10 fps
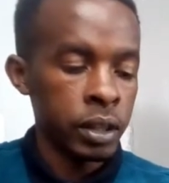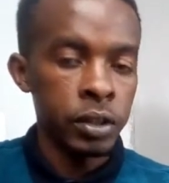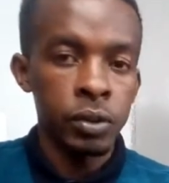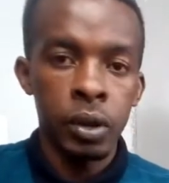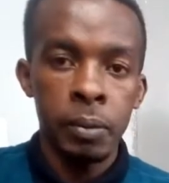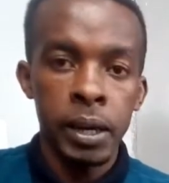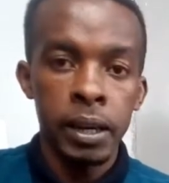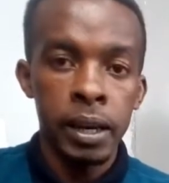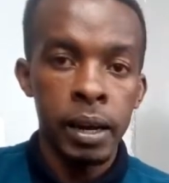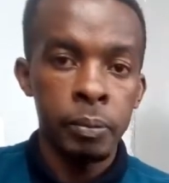So A minor,
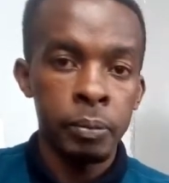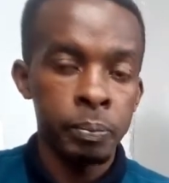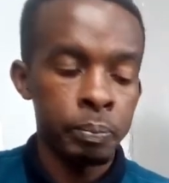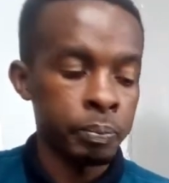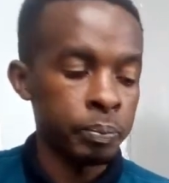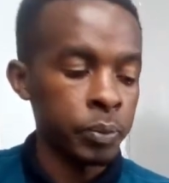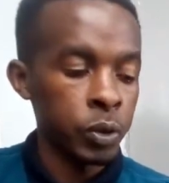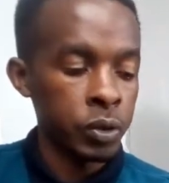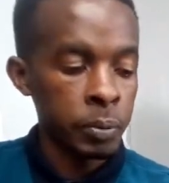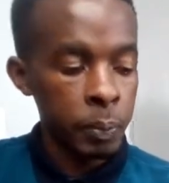I'm
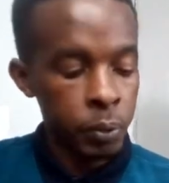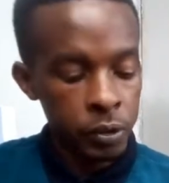using my pointer